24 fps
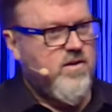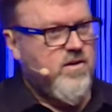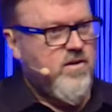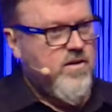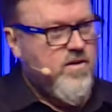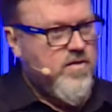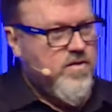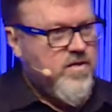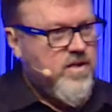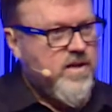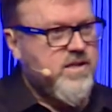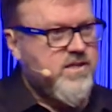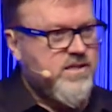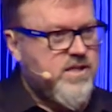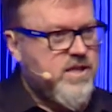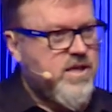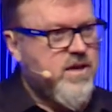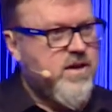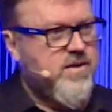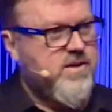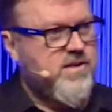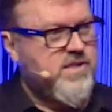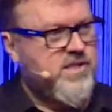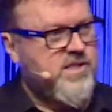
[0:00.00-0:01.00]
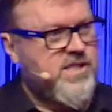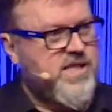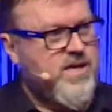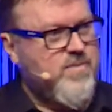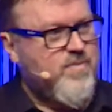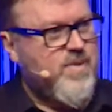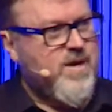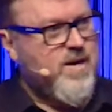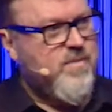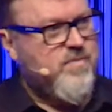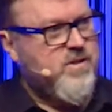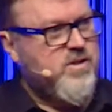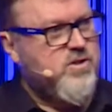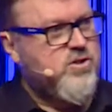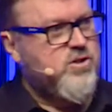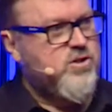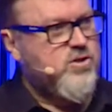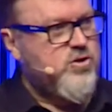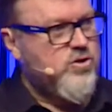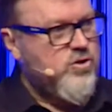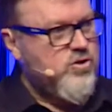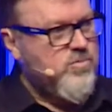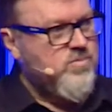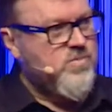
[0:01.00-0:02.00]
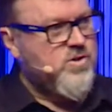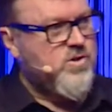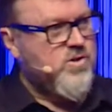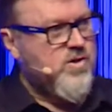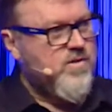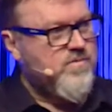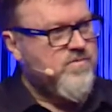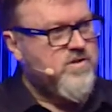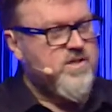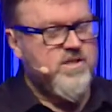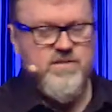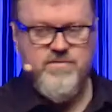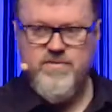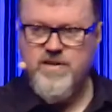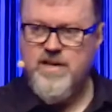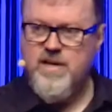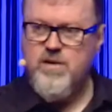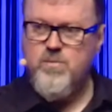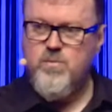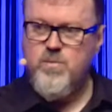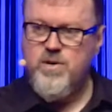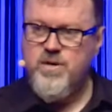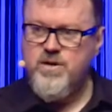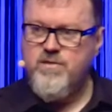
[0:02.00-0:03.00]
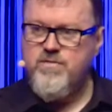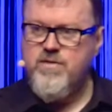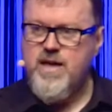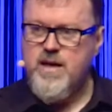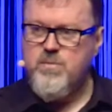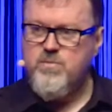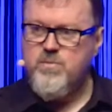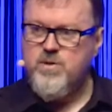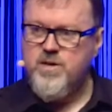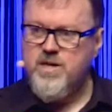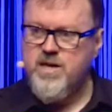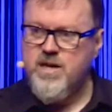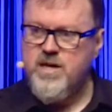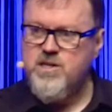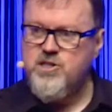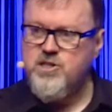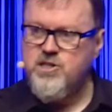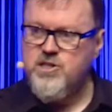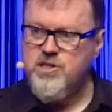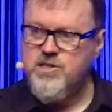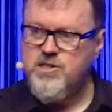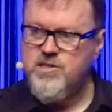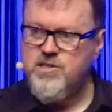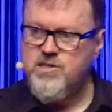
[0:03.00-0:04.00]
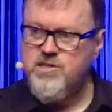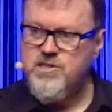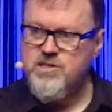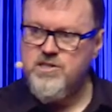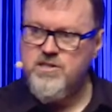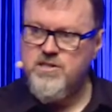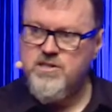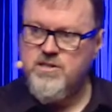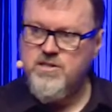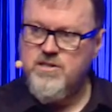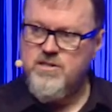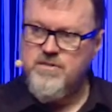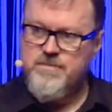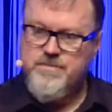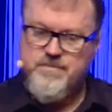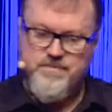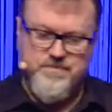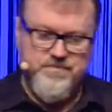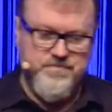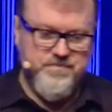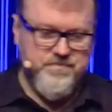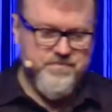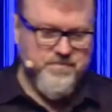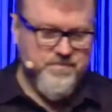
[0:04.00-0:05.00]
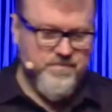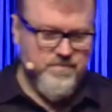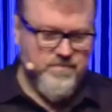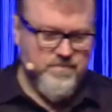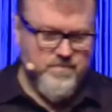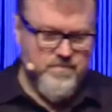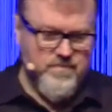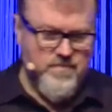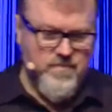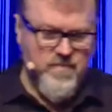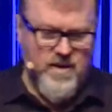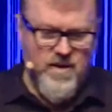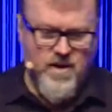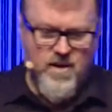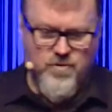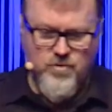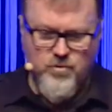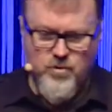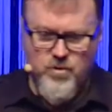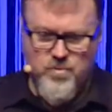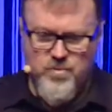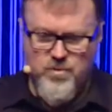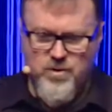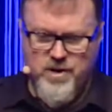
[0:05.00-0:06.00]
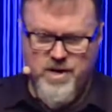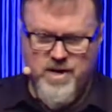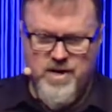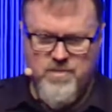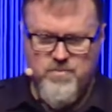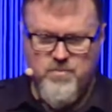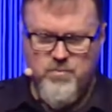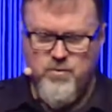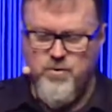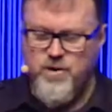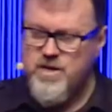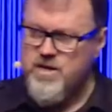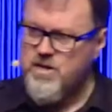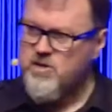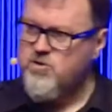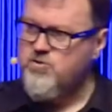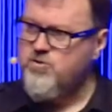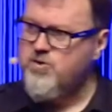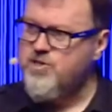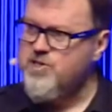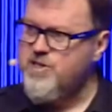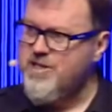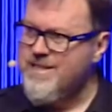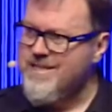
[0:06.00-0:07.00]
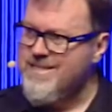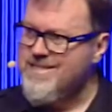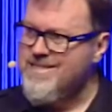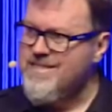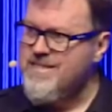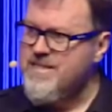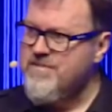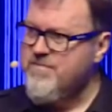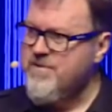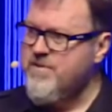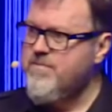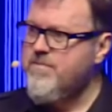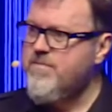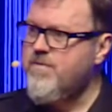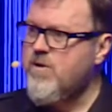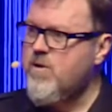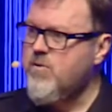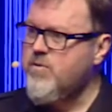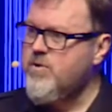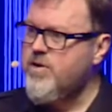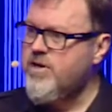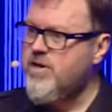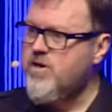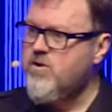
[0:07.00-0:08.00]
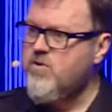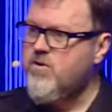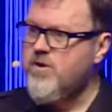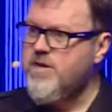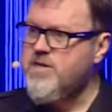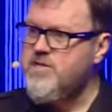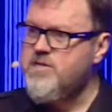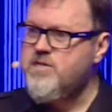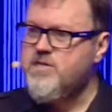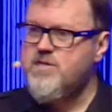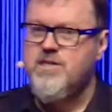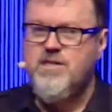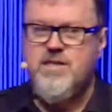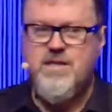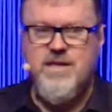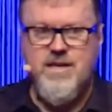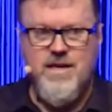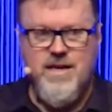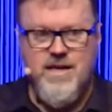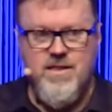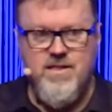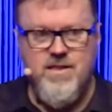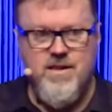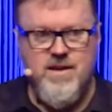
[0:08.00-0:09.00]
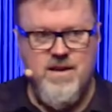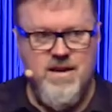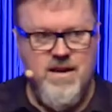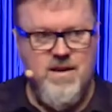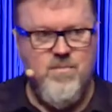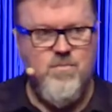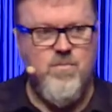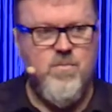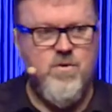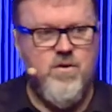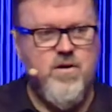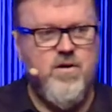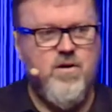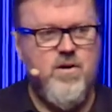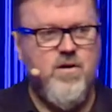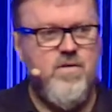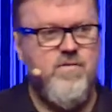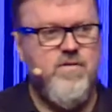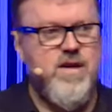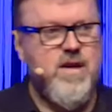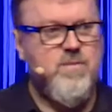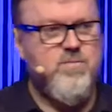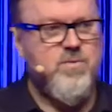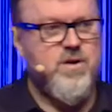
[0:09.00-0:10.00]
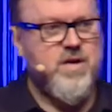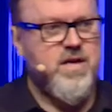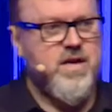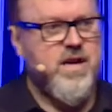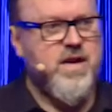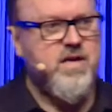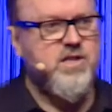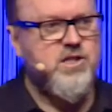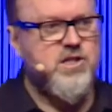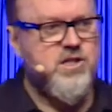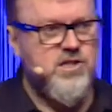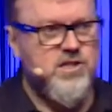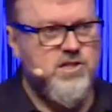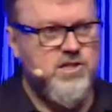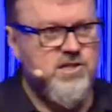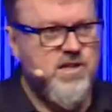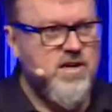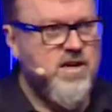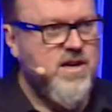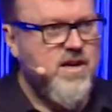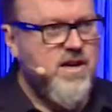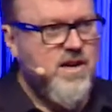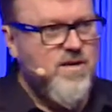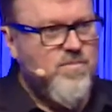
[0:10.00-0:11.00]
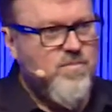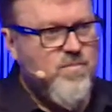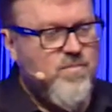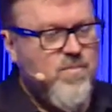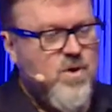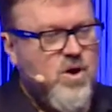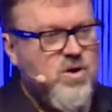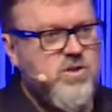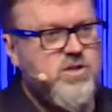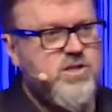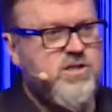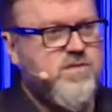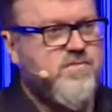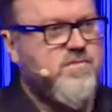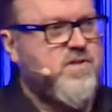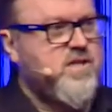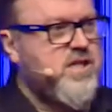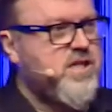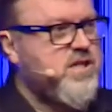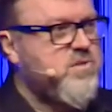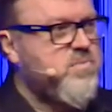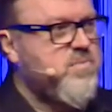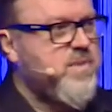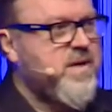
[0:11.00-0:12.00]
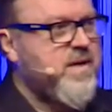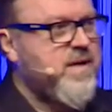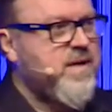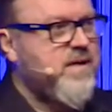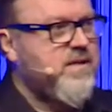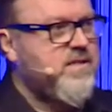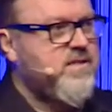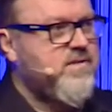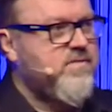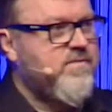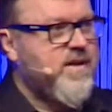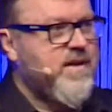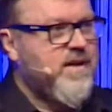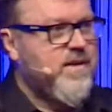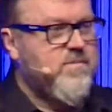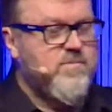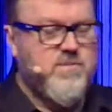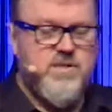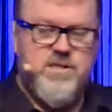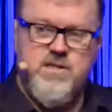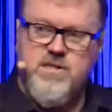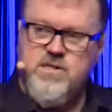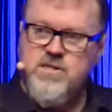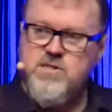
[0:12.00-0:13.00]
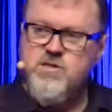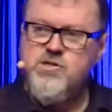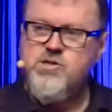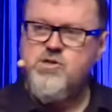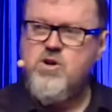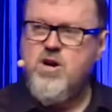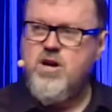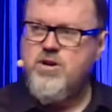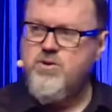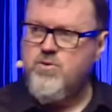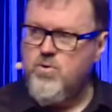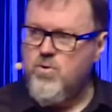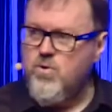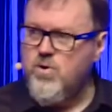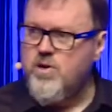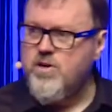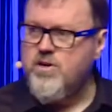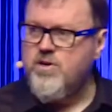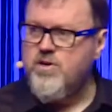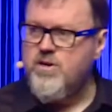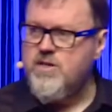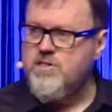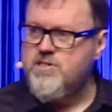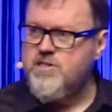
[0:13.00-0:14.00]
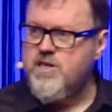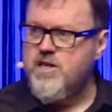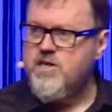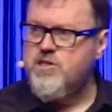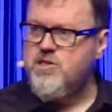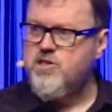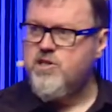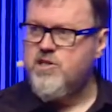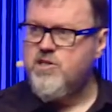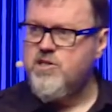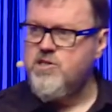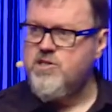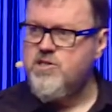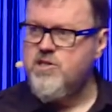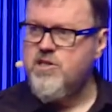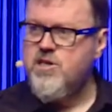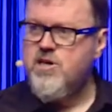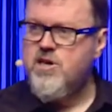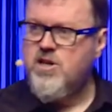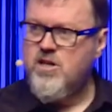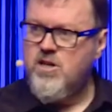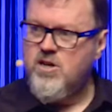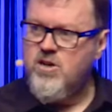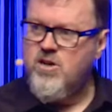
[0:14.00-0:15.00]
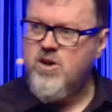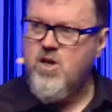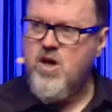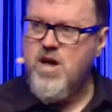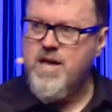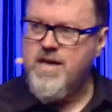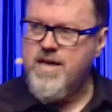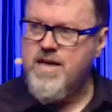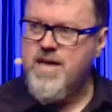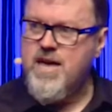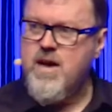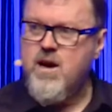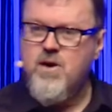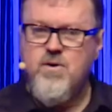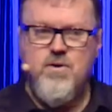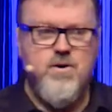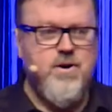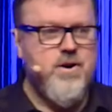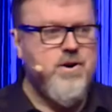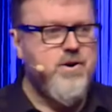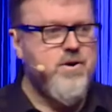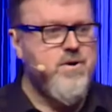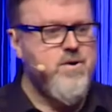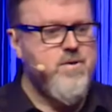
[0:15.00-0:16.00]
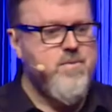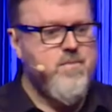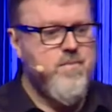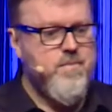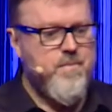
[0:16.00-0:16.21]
things are going to step up in terms of the development of applications. I thought pretty interesting, a sevenfold increase in the number of applications, most of these being developed inside organizations like our own.